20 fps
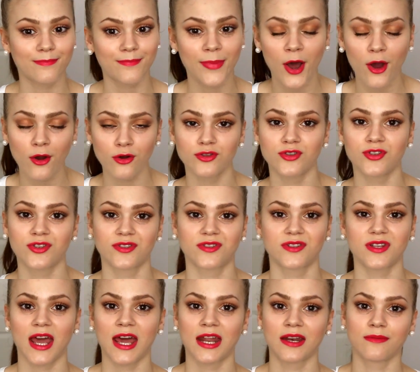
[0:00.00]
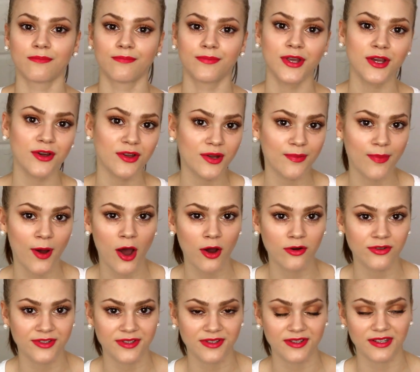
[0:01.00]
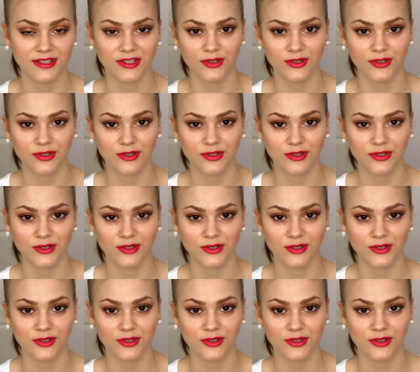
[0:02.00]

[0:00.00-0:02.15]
posts and beauty posts